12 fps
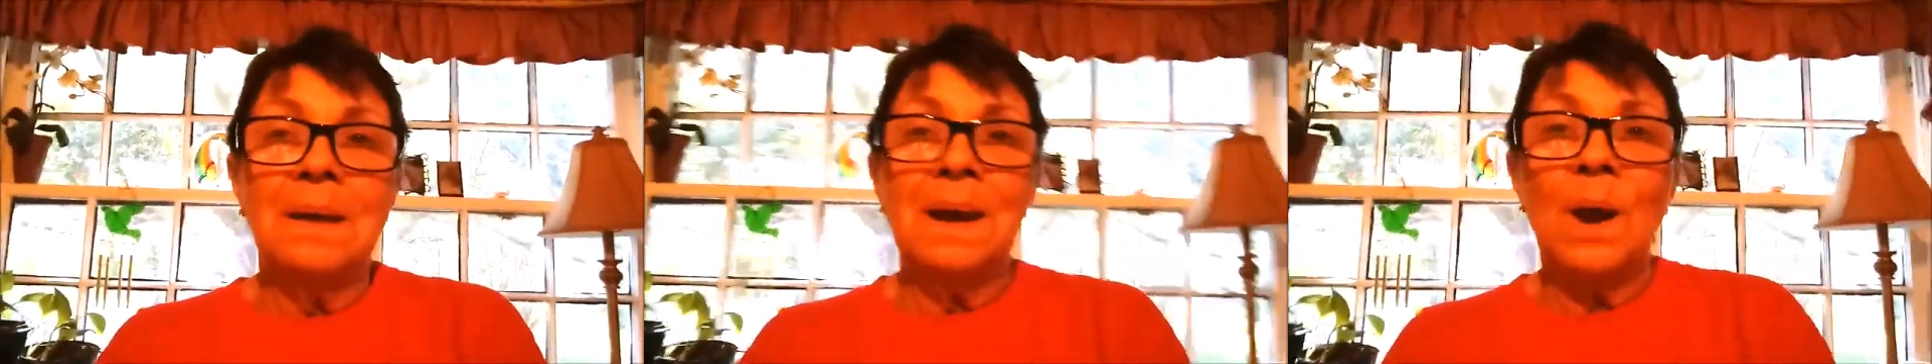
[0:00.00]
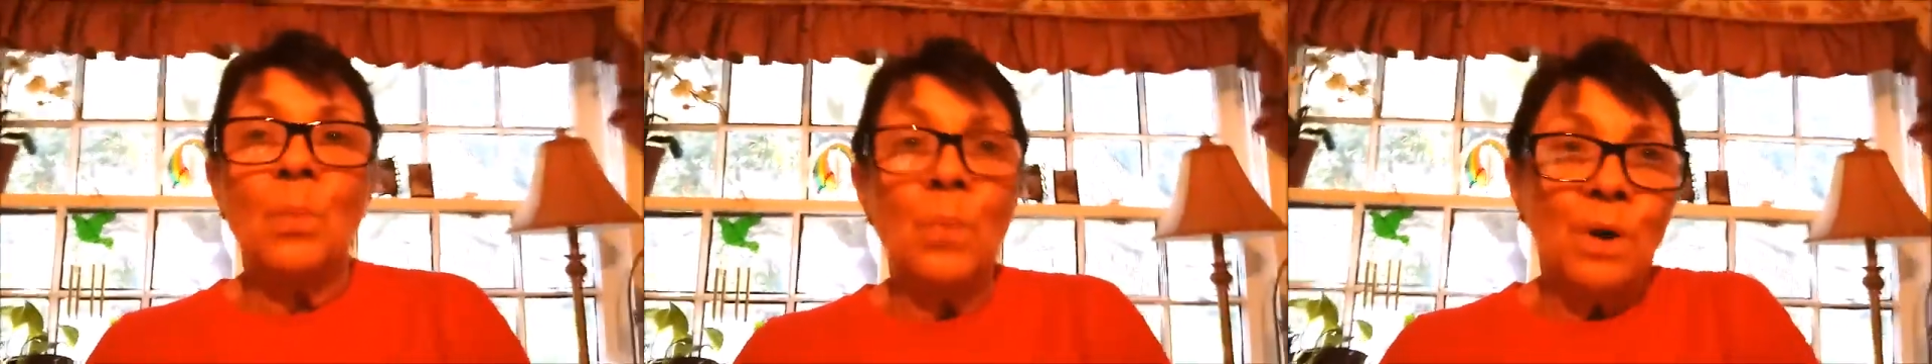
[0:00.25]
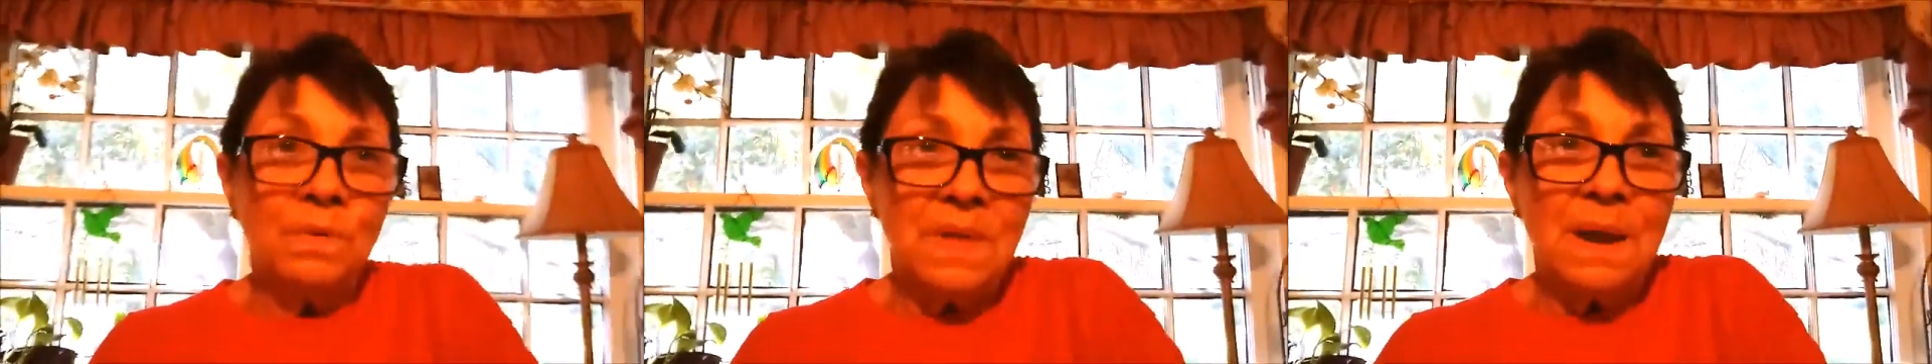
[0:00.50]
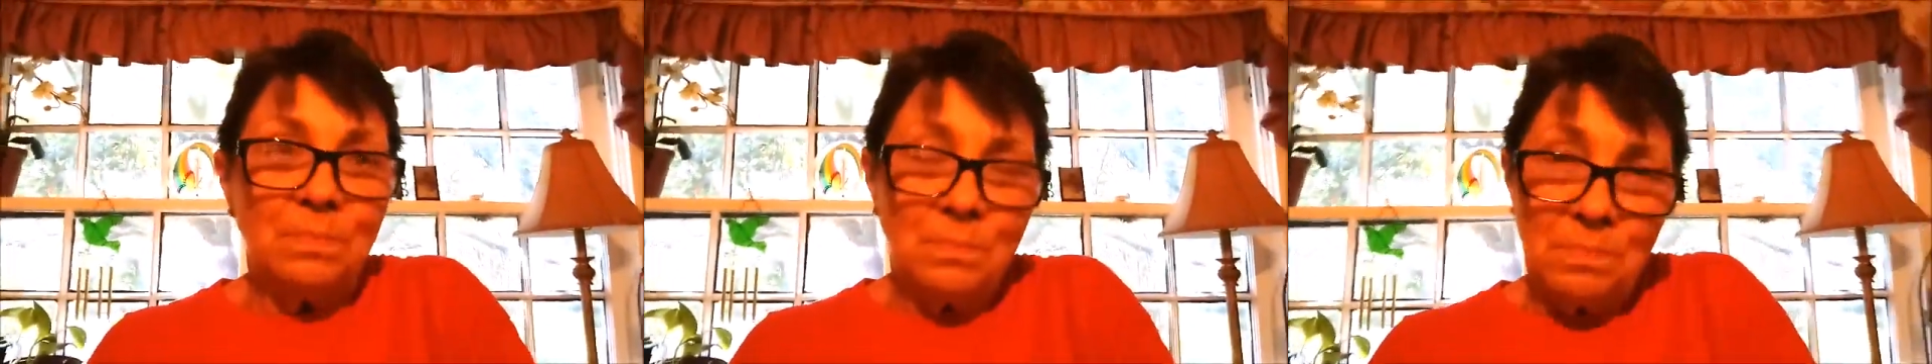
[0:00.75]
And I worked
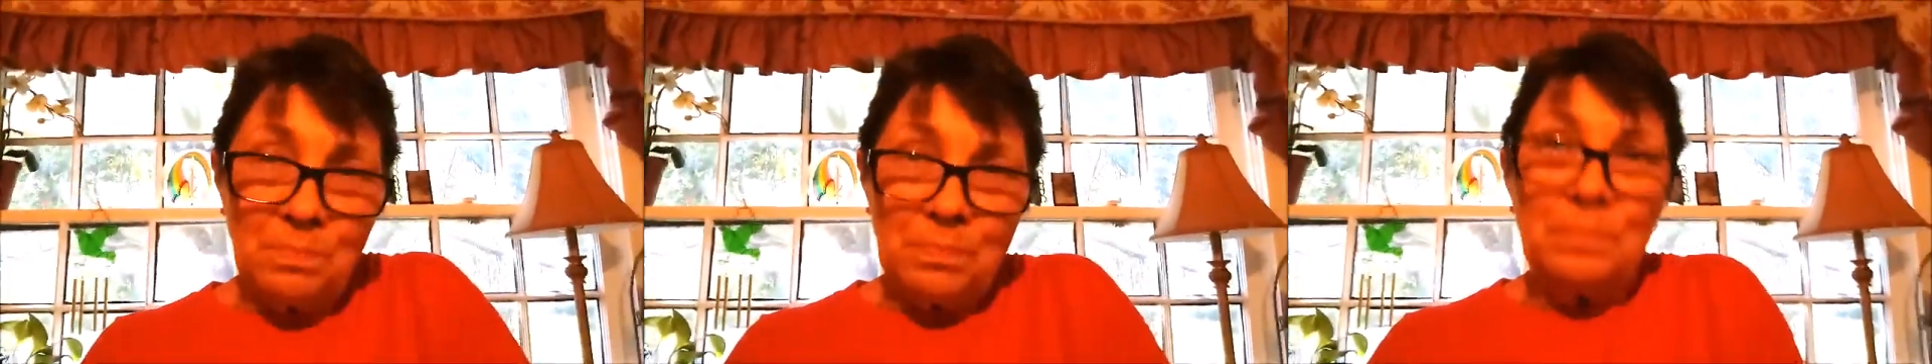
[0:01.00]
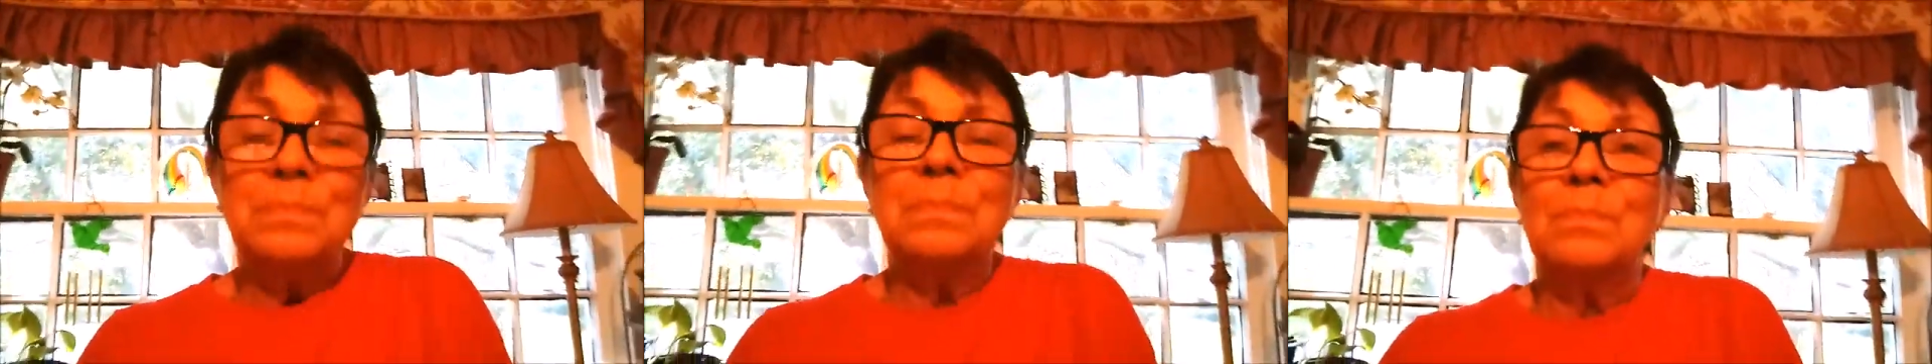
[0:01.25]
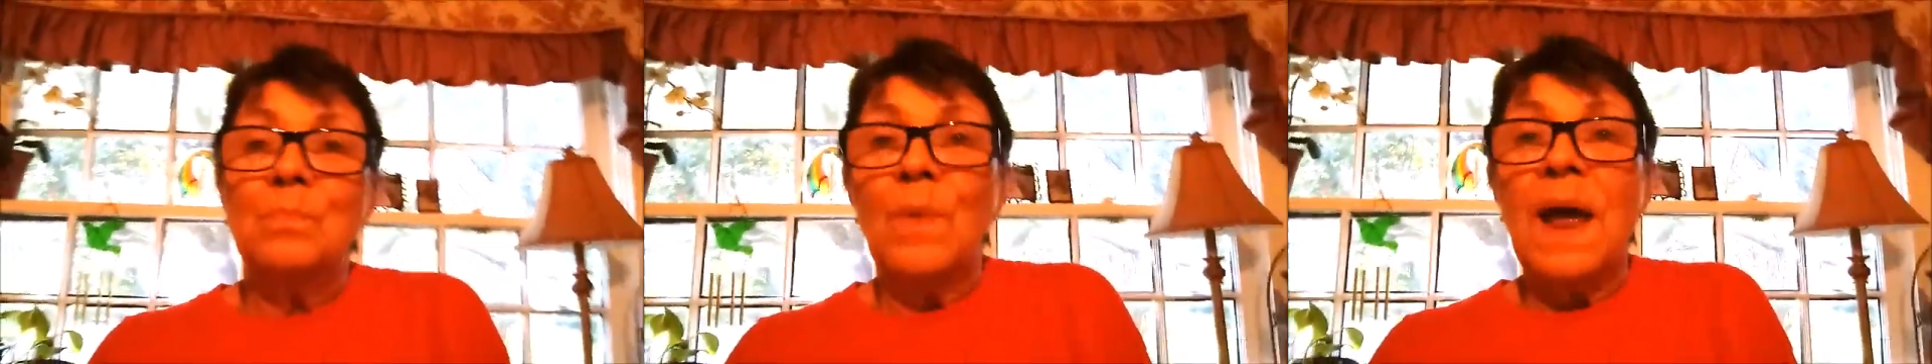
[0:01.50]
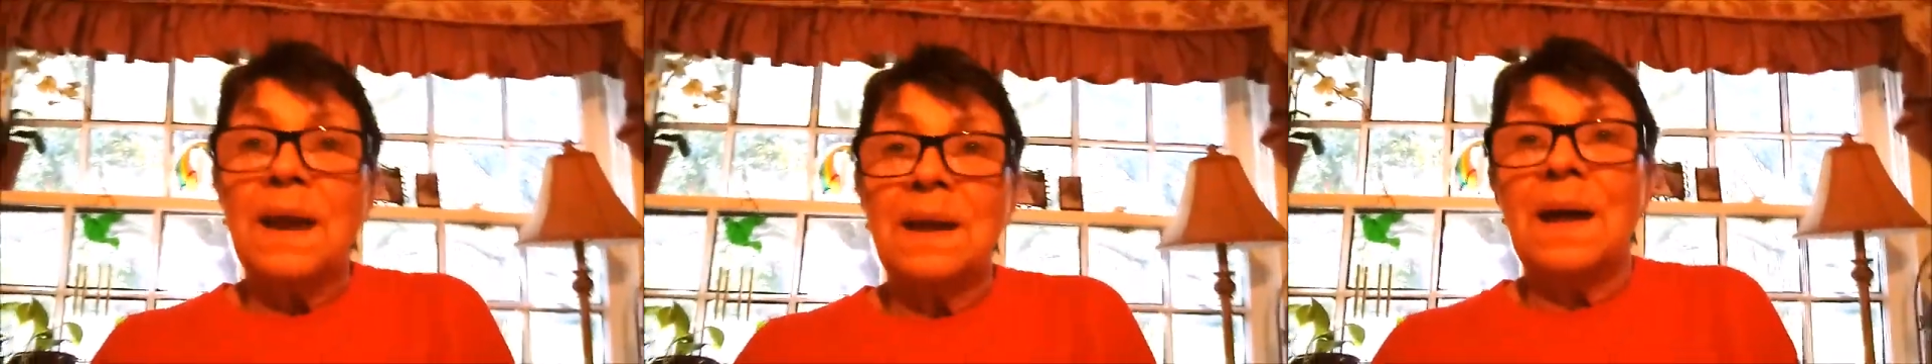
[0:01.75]
that
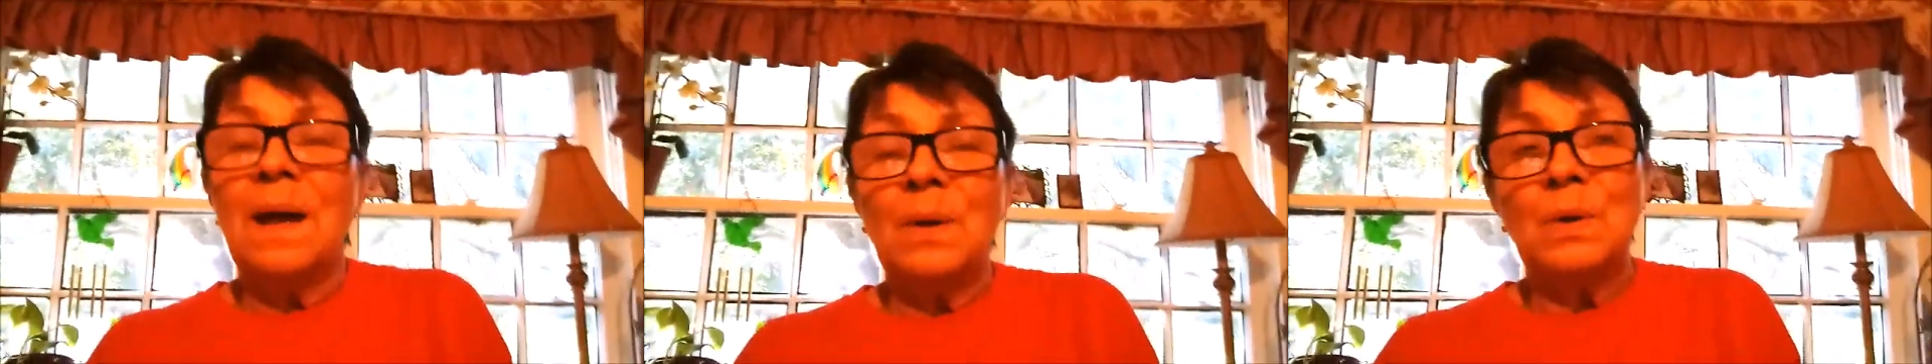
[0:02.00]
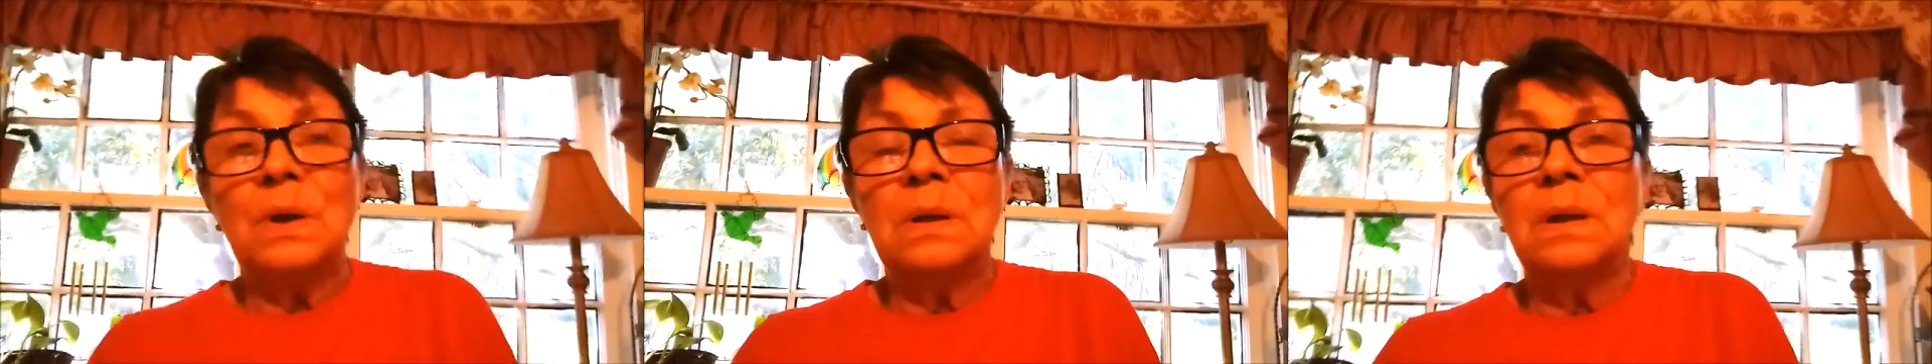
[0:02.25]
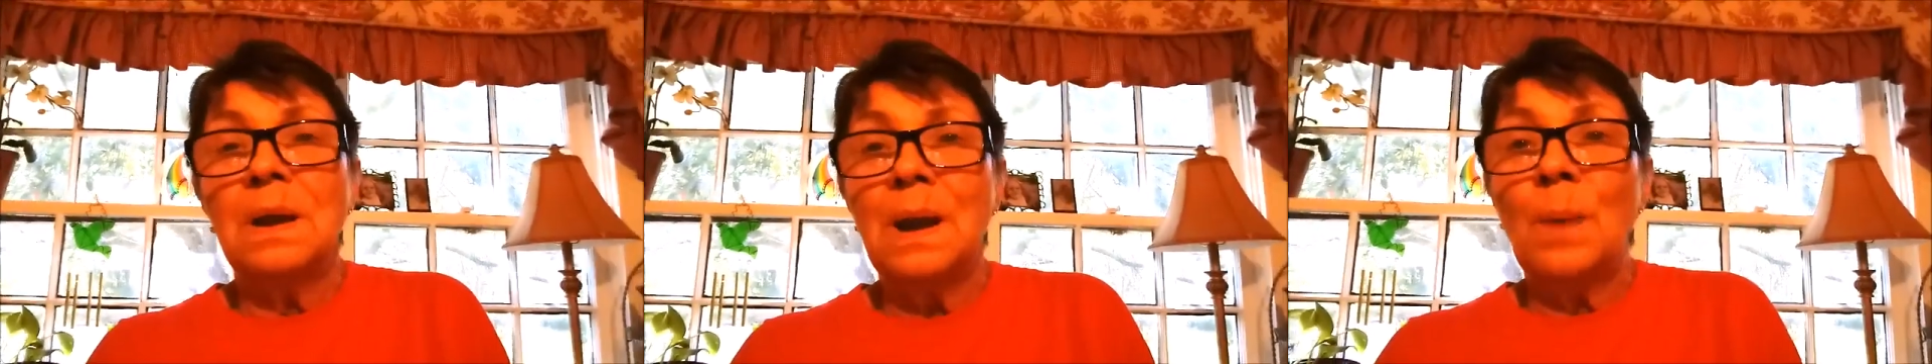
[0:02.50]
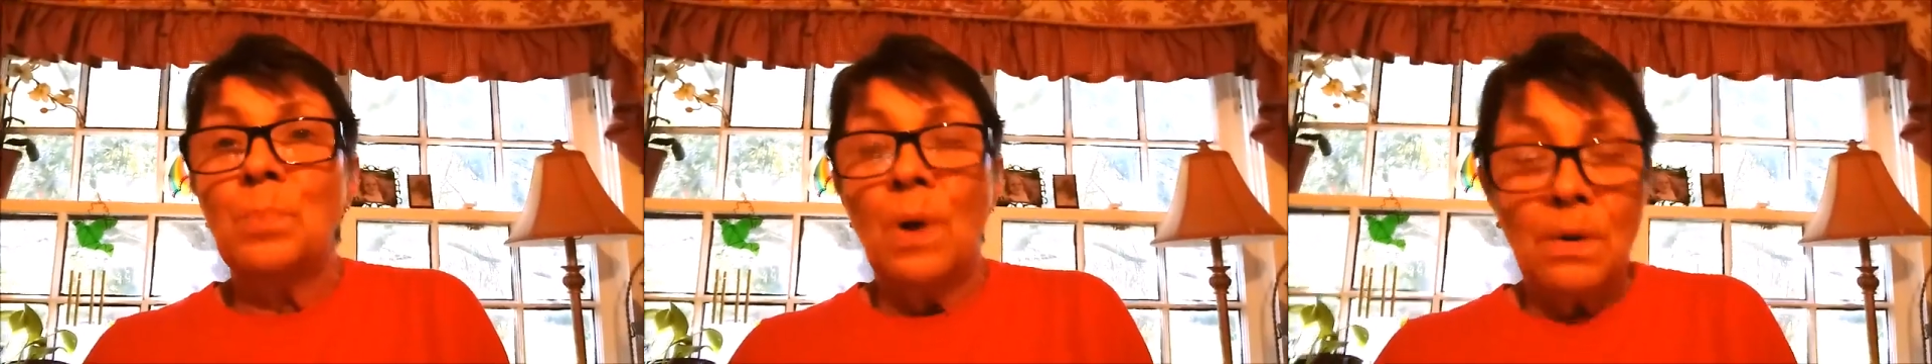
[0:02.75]
rack out,
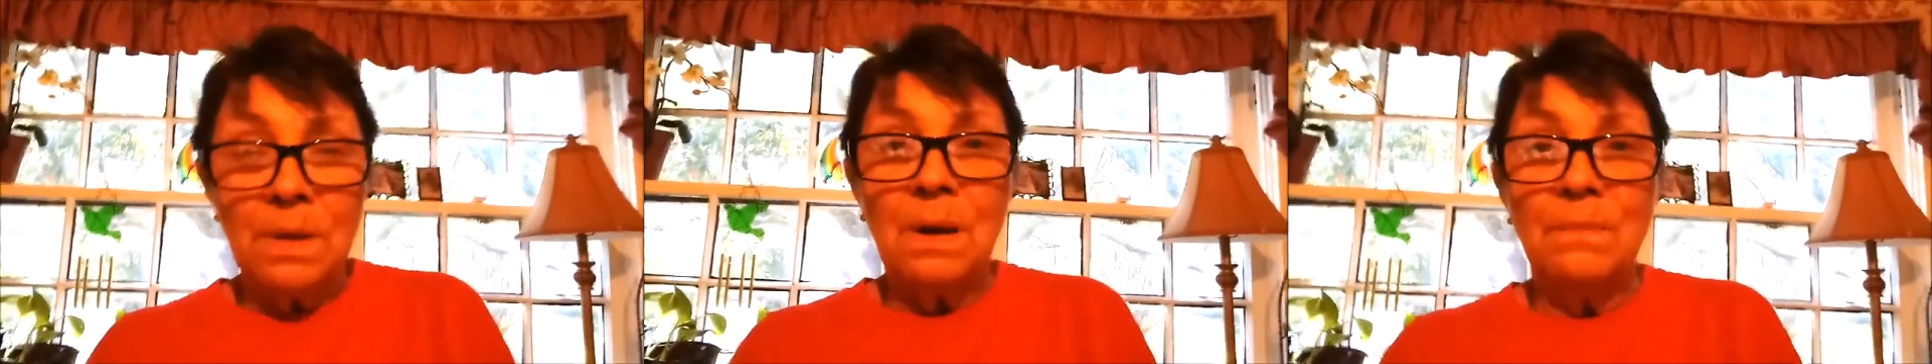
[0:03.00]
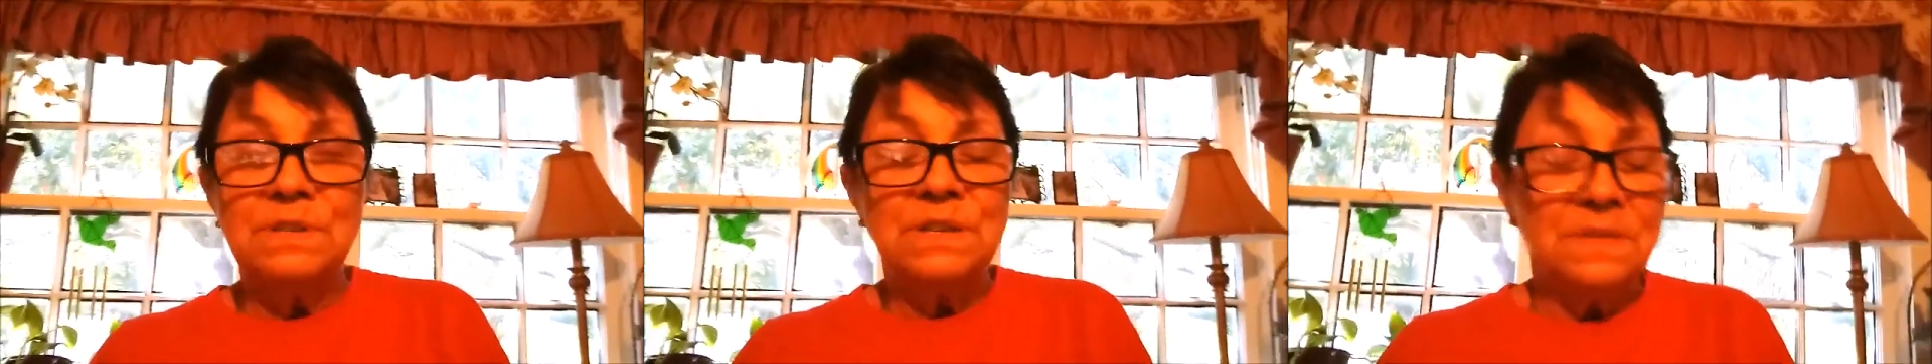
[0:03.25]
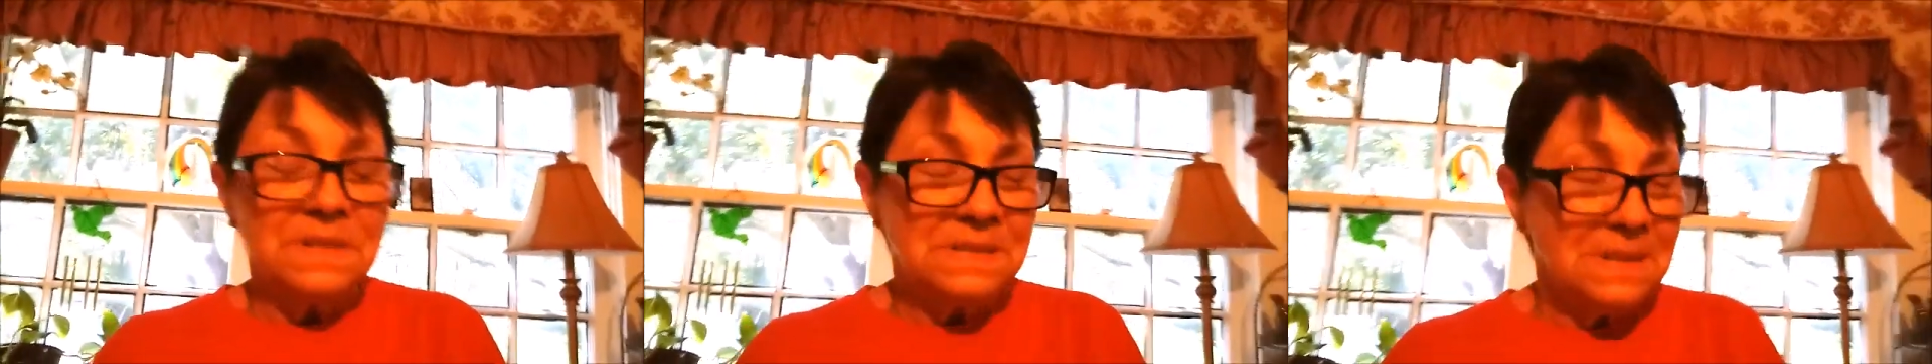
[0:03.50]
and I brought it over to the